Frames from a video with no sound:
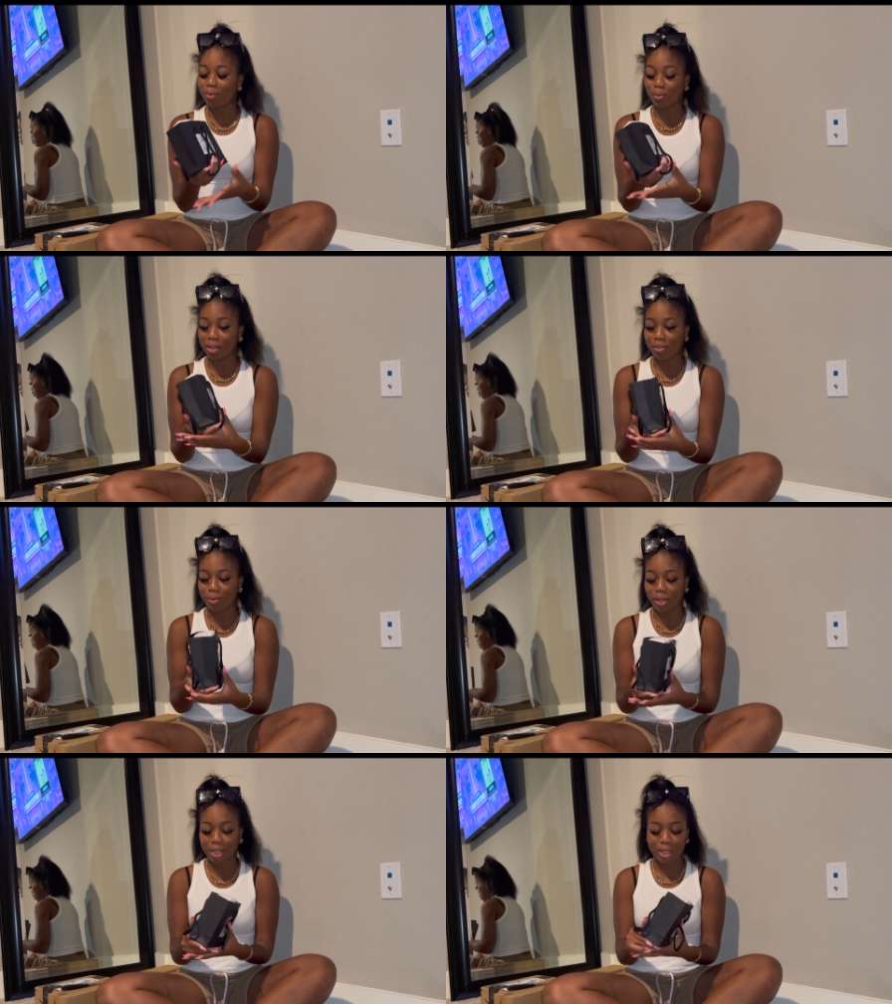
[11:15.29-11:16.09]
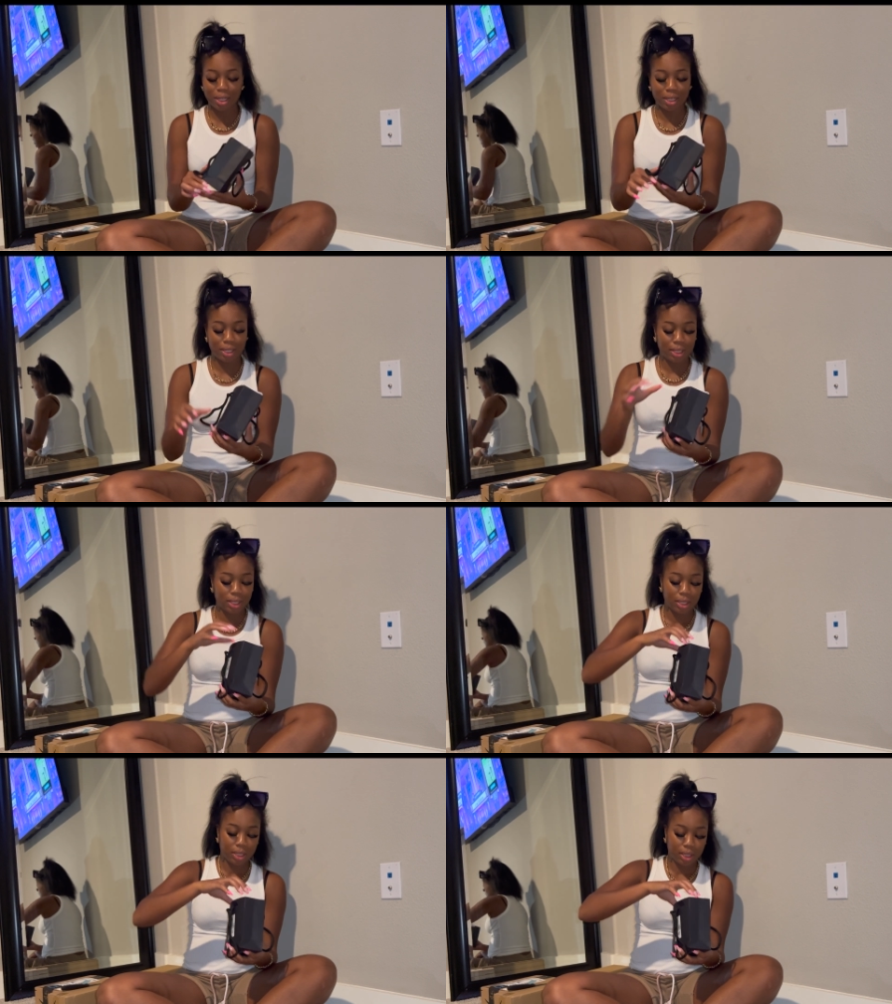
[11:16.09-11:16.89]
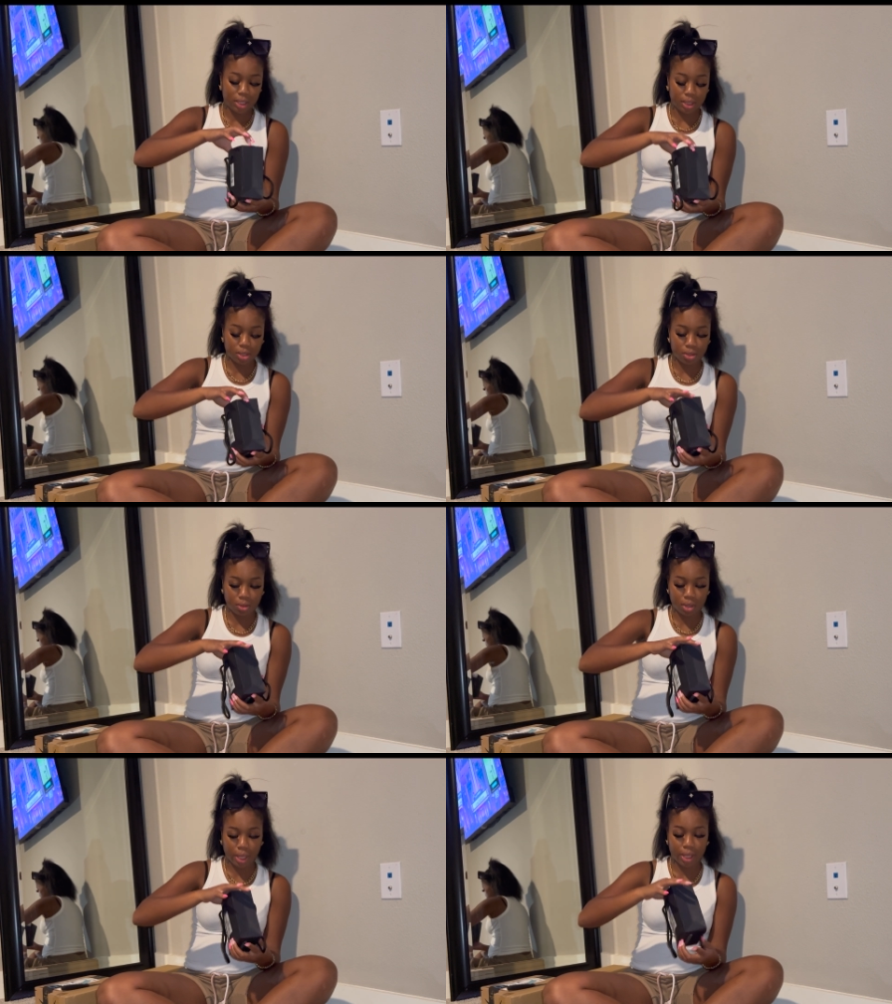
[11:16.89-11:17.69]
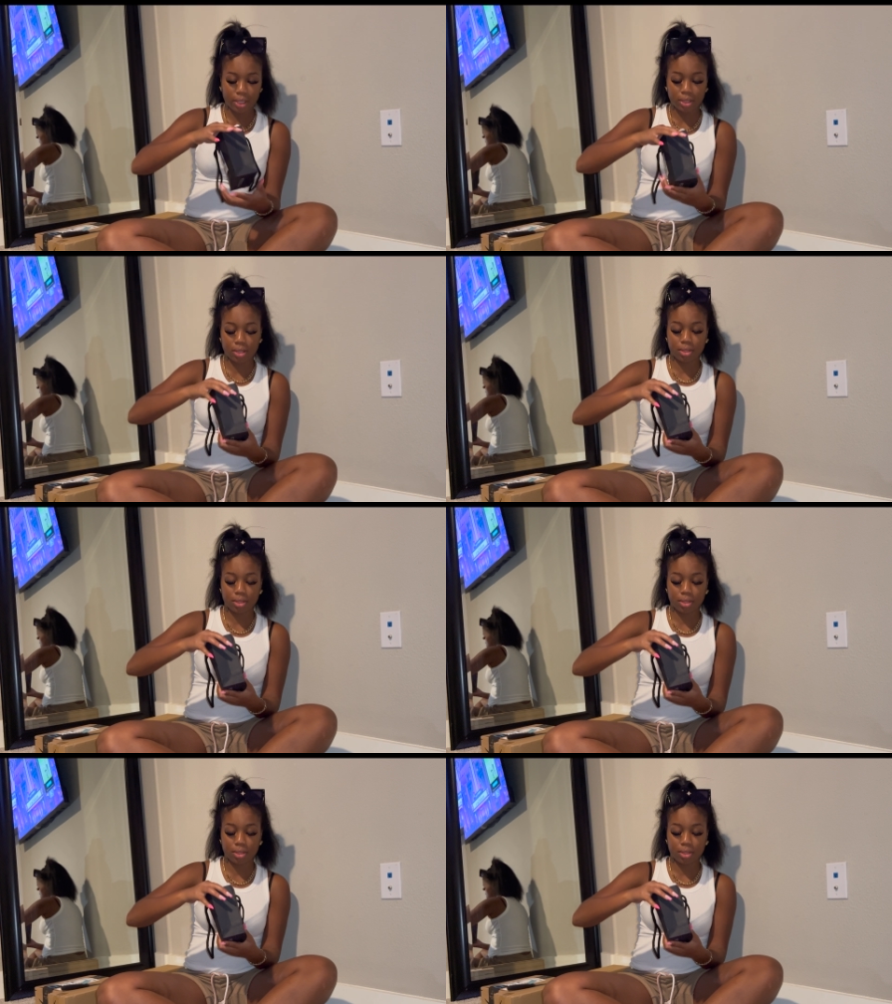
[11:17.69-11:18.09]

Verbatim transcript: really quick. Let's do that.